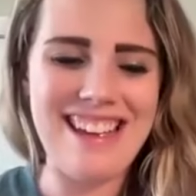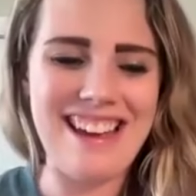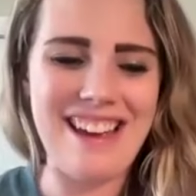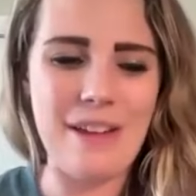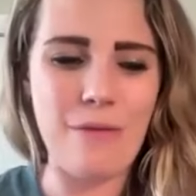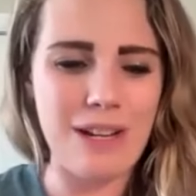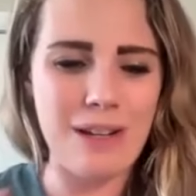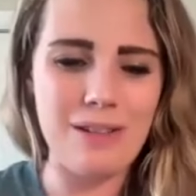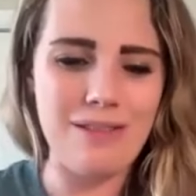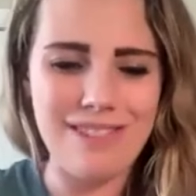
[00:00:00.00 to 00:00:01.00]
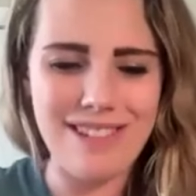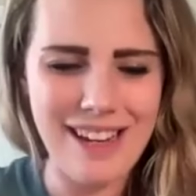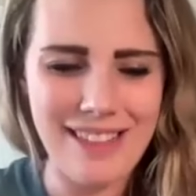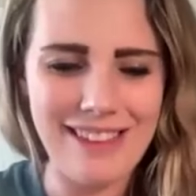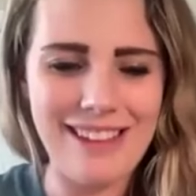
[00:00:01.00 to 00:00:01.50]
uh, if we could
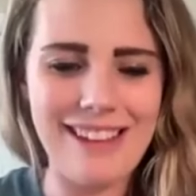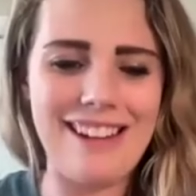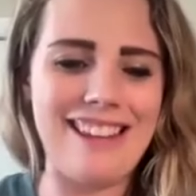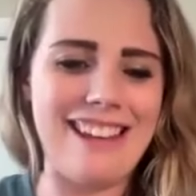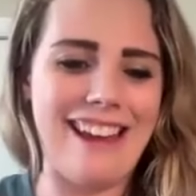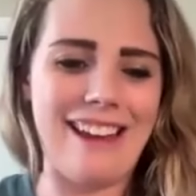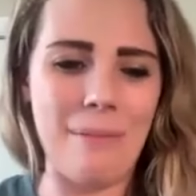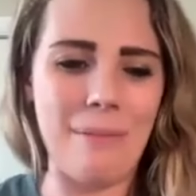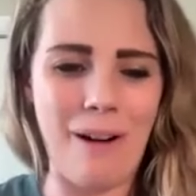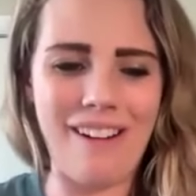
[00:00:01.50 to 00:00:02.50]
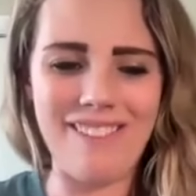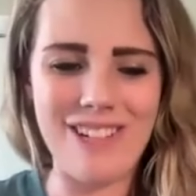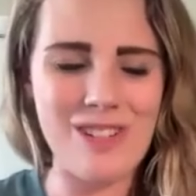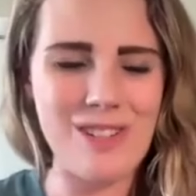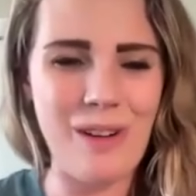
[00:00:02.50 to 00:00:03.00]
take the yin and the yang apart,
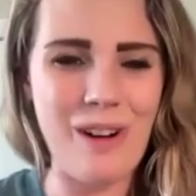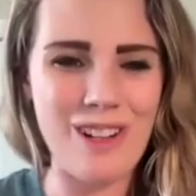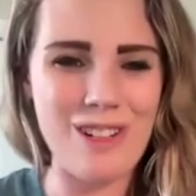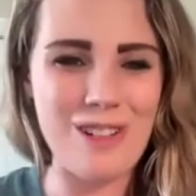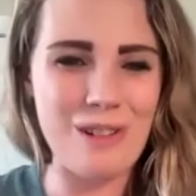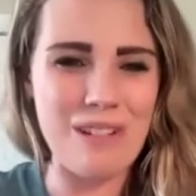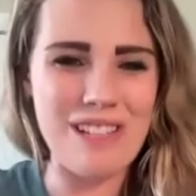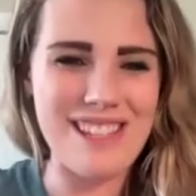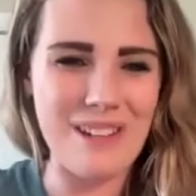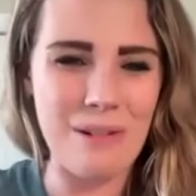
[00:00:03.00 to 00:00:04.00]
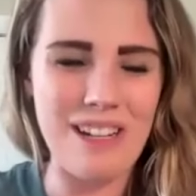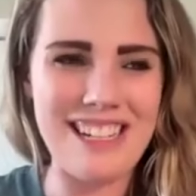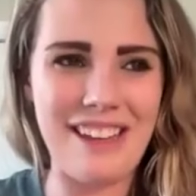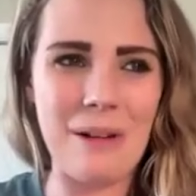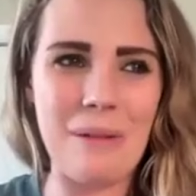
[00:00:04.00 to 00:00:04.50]
which is so hard to do once they're brought
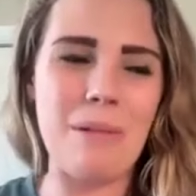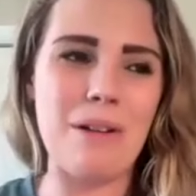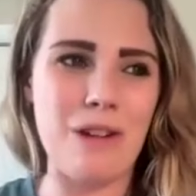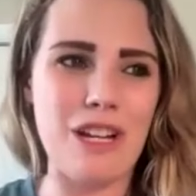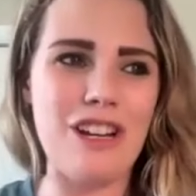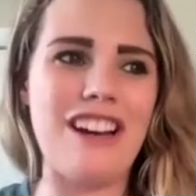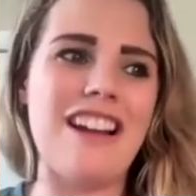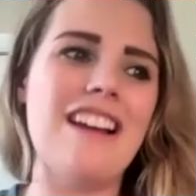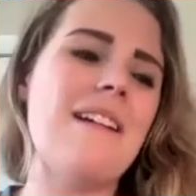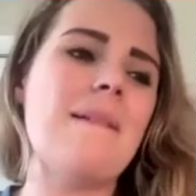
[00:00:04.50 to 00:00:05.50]
together, but if we could,